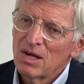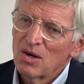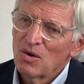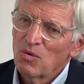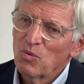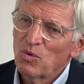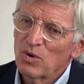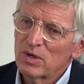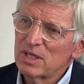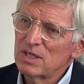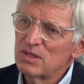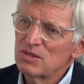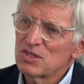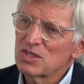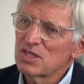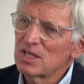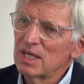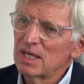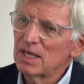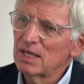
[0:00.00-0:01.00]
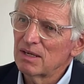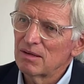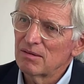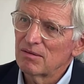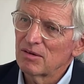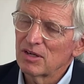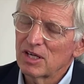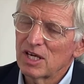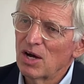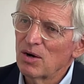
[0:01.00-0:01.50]
What are you
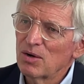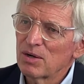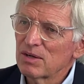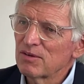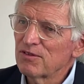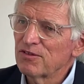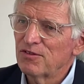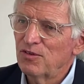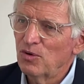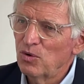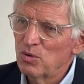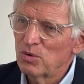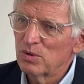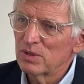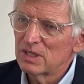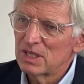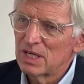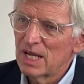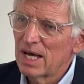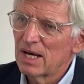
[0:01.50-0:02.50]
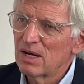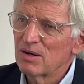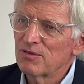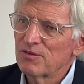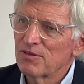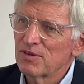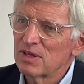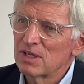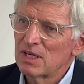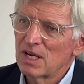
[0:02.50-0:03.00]
seeing going forward now
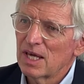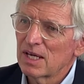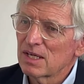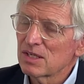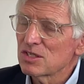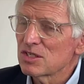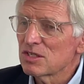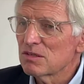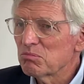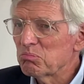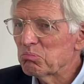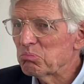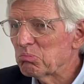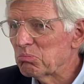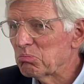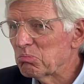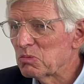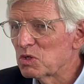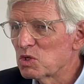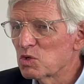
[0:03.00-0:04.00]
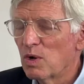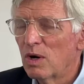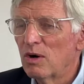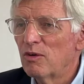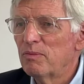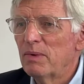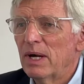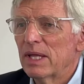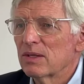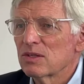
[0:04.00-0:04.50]
for the next
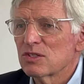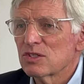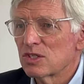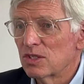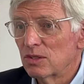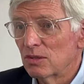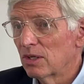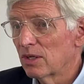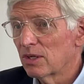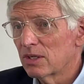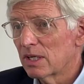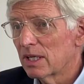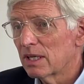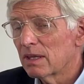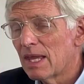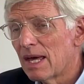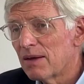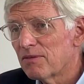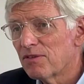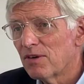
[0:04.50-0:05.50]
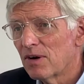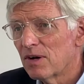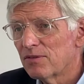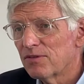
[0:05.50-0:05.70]
12 months? Do you look at it that far